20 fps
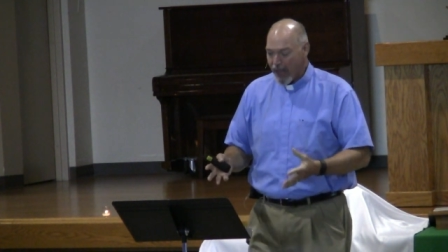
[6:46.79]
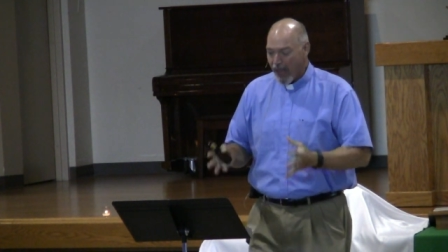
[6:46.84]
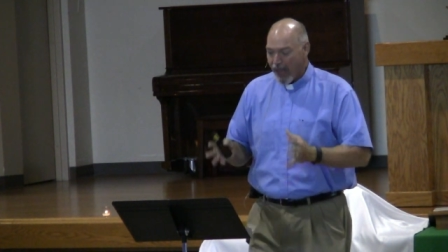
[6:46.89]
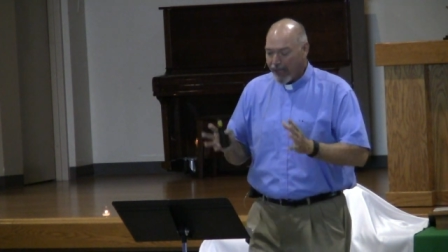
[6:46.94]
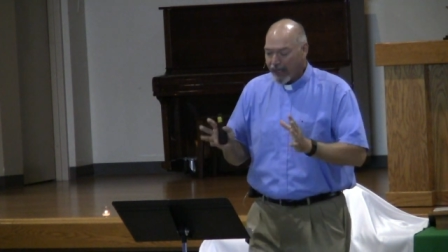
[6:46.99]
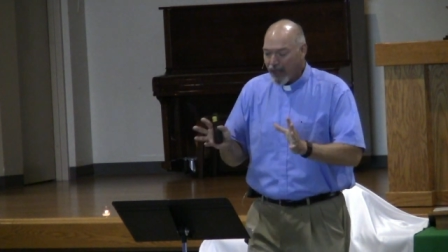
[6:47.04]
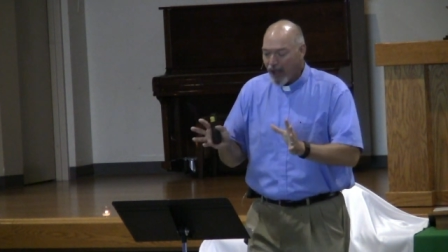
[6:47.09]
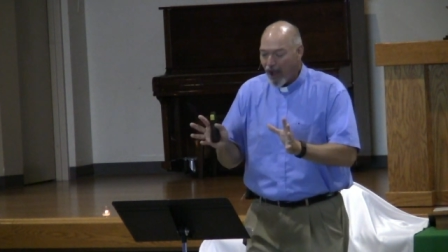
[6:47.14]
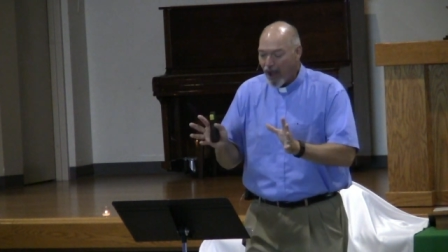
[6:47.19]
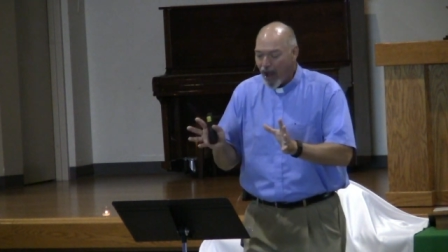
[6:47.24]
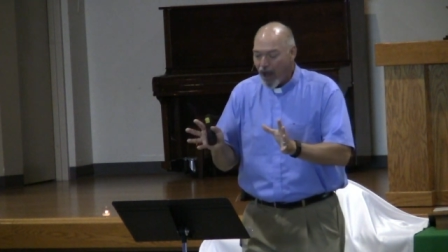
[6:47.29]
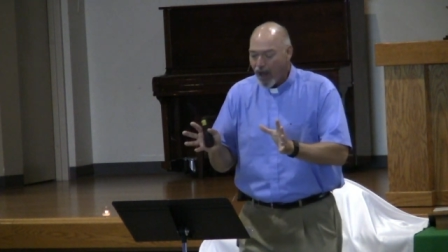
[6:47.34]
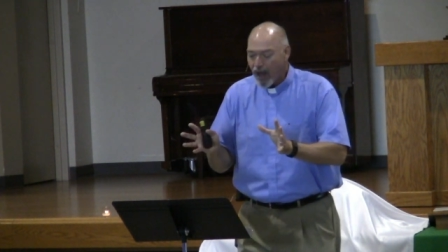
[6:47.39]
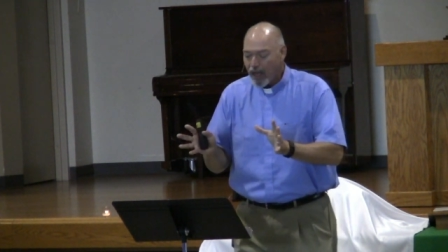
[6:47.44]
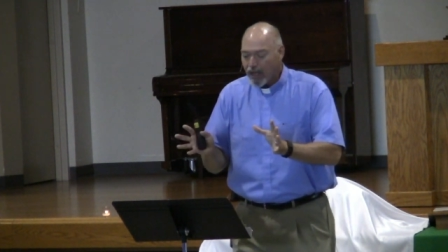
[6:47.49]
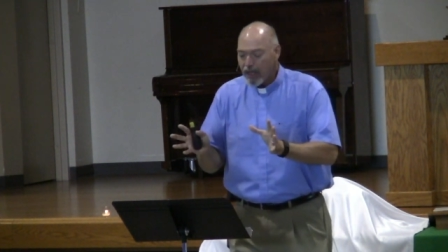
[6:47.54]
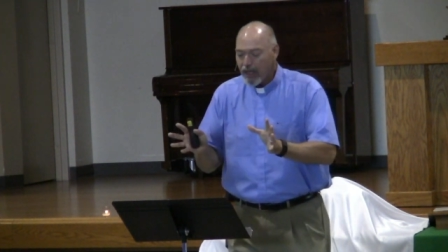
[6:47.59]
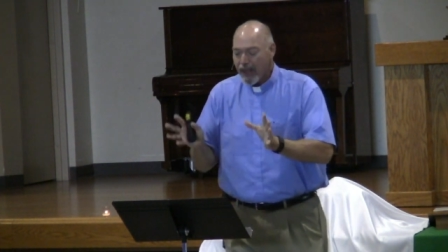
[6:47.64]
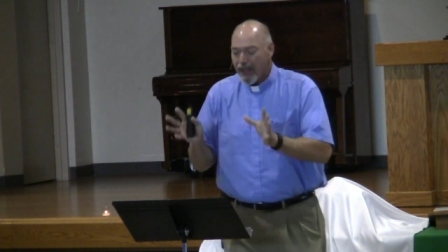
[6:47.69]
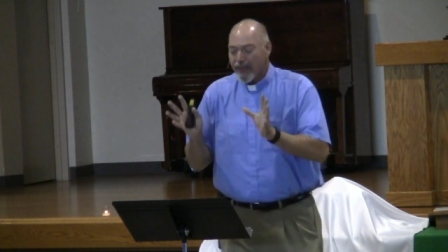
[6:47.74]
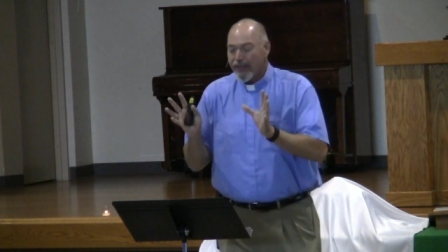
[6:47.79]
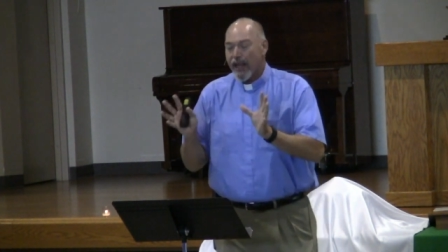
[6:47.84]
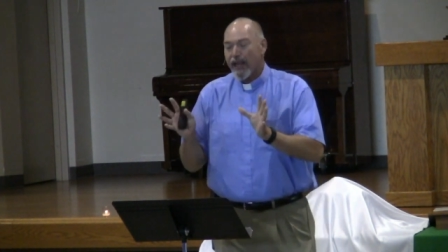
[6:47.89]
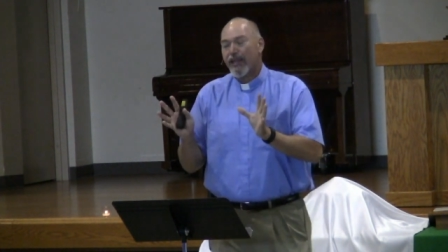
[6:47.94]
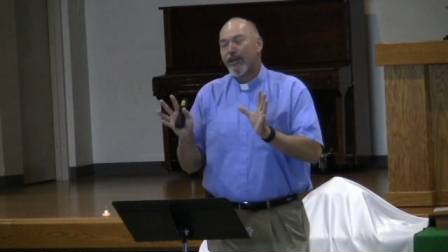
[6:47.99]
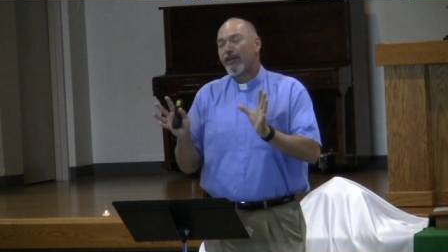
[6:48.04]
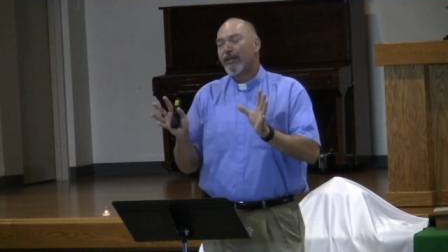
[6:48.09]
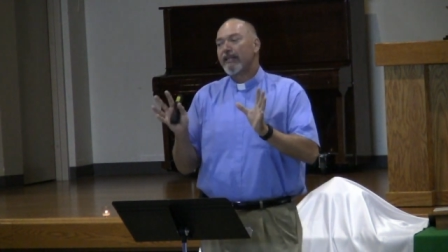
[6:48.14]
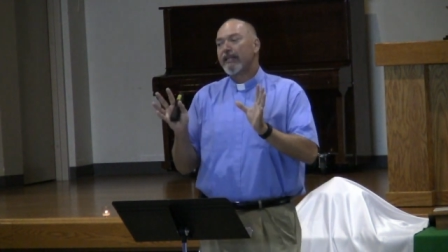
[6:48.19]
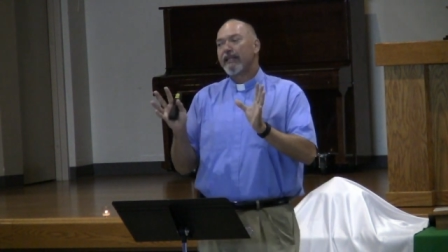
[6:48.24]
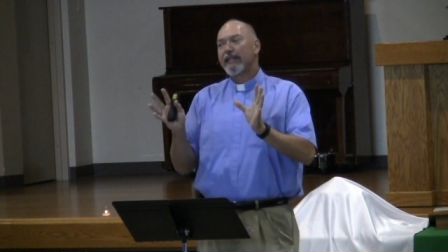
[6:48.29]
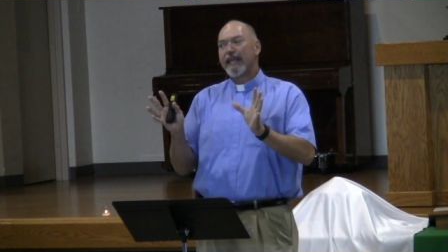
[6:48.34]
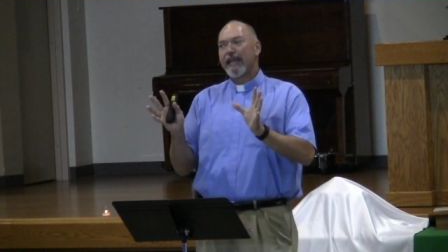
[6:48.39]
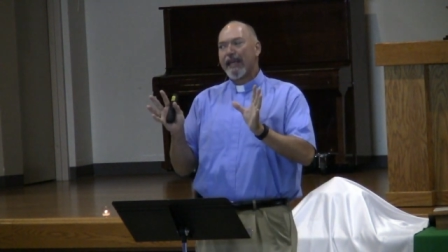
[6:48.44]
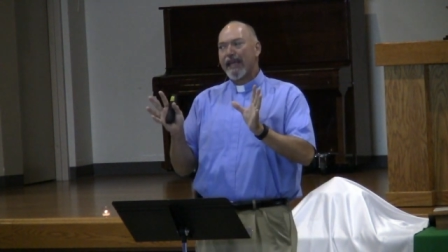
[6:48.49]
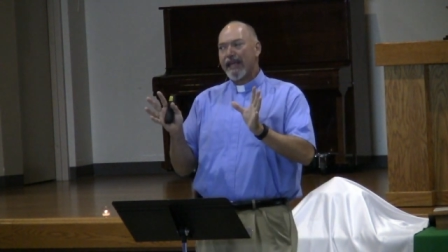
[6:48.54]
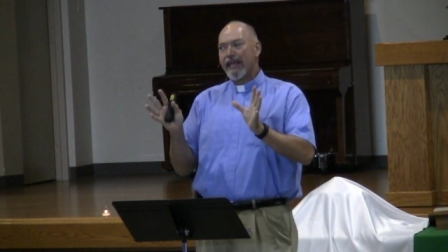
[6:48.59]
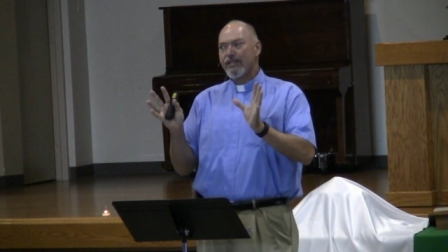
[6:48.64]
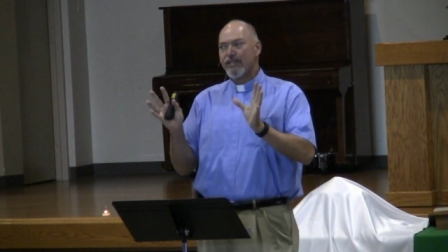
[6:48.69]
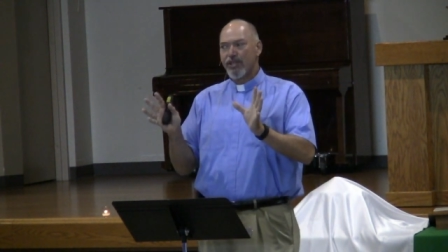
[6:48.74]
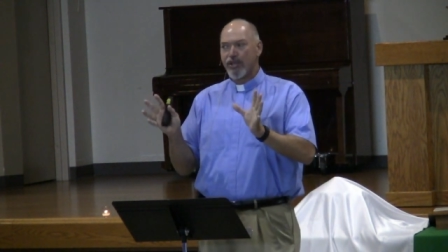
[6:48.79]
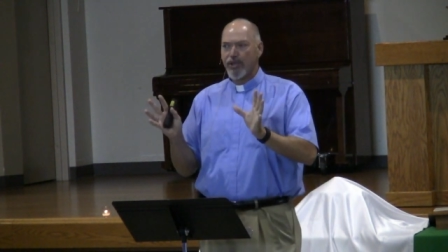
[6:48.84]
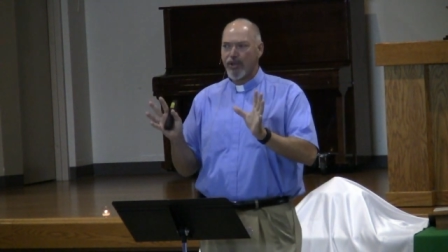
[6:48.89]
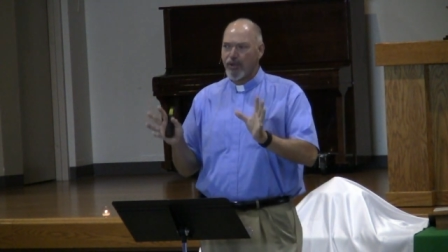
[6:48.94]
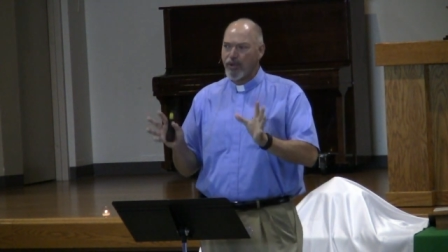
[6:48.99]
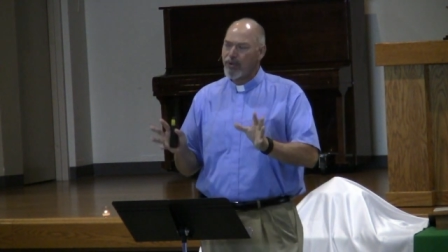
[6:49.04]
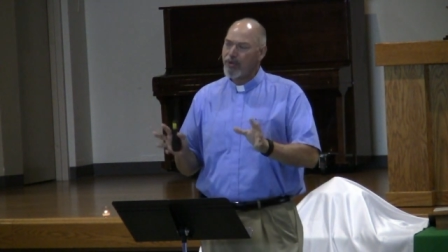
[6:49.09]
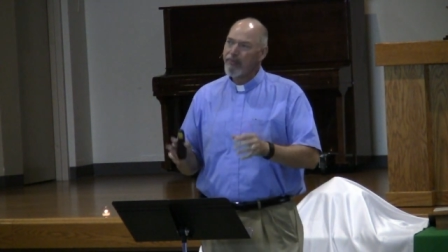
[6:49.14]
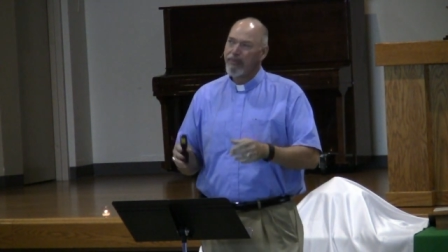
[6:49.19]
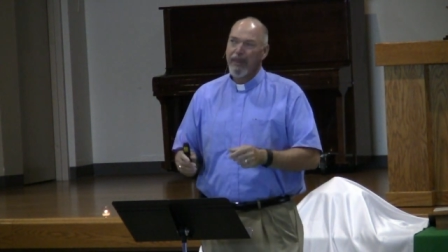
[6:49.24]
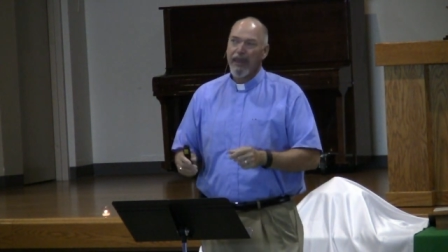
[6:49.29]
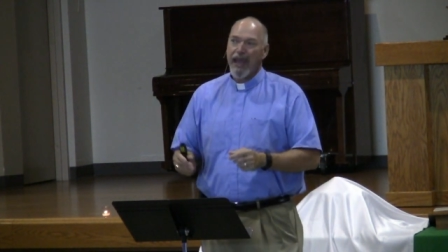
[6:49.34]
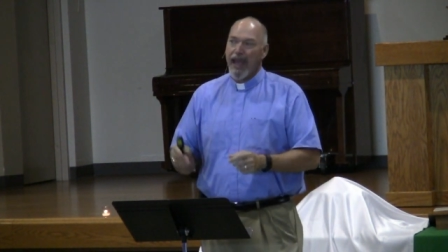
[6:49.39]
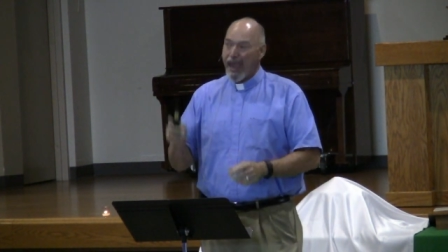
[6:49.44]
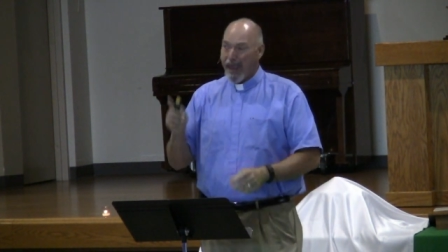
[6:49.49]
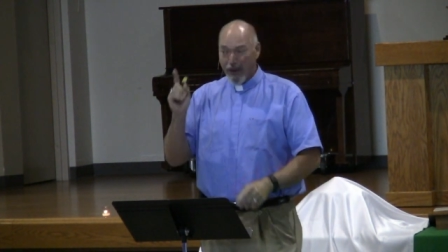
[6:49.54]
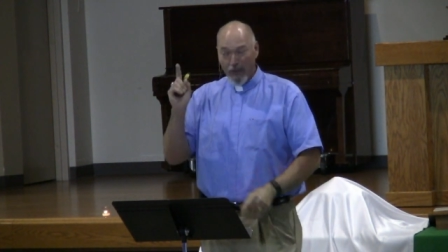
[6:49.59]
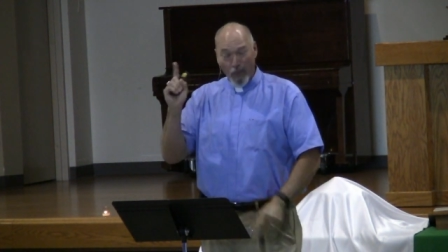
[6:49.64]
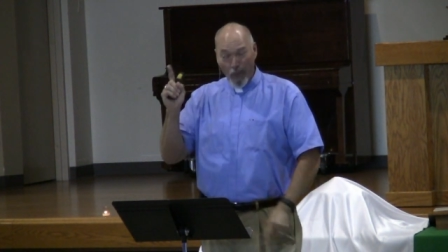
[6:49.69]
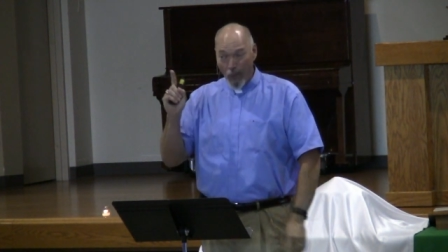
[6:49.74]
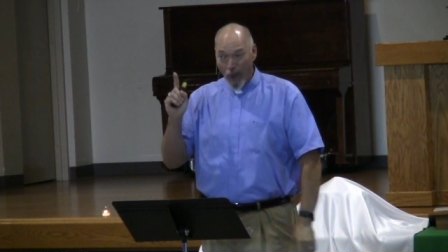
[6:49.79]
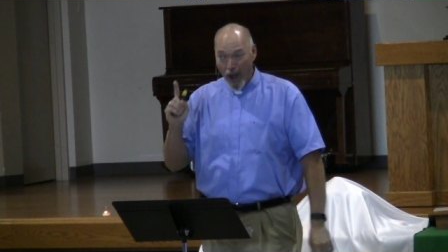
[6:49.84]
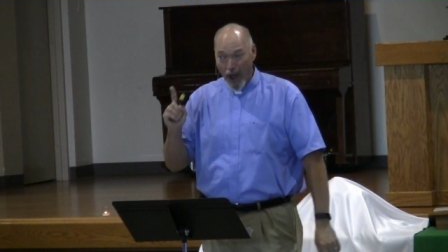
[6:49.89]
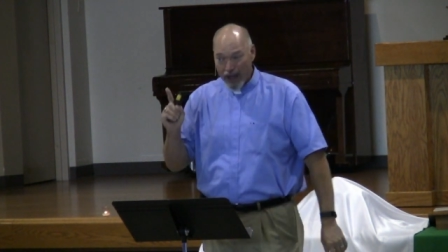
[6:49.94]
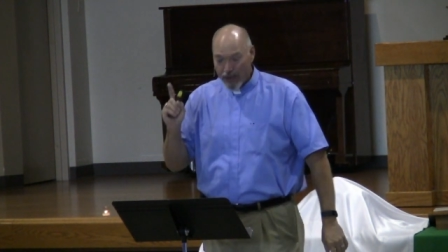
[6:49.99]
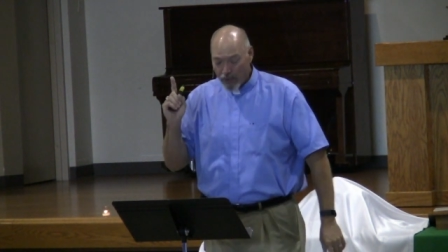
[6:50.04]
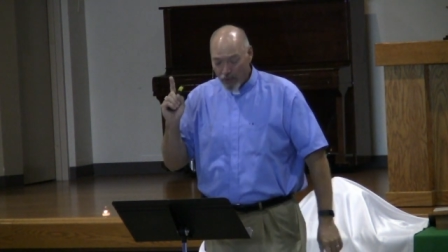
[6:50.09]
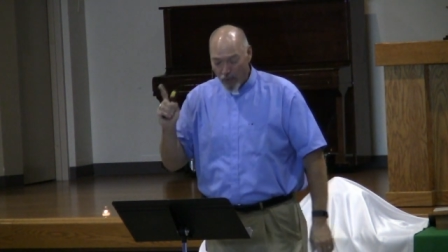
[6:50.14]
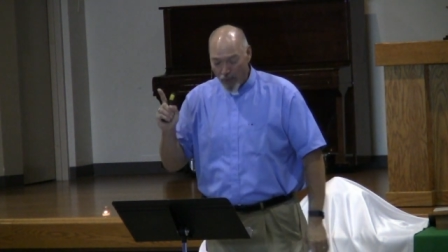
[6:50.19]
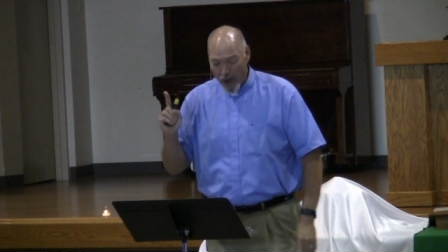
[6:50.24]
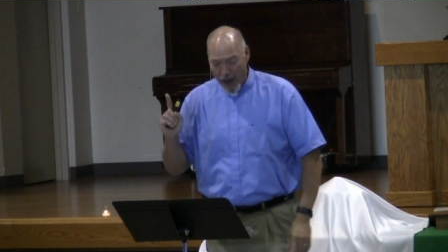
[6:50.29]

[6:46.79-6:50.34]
a call that could lead to a one